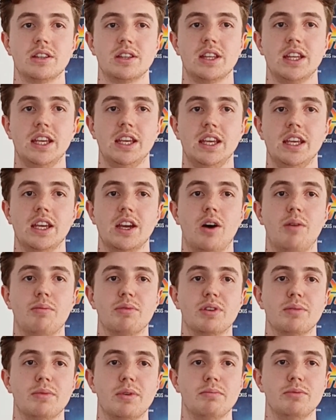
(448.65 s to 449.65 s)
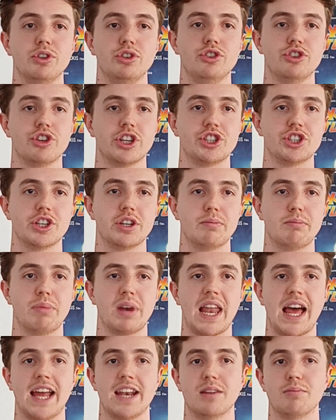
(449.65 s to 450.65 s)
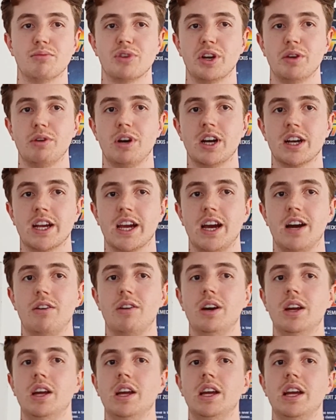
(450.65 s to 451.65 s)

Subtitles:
the Optimum Nutrition Platinum pre-workout.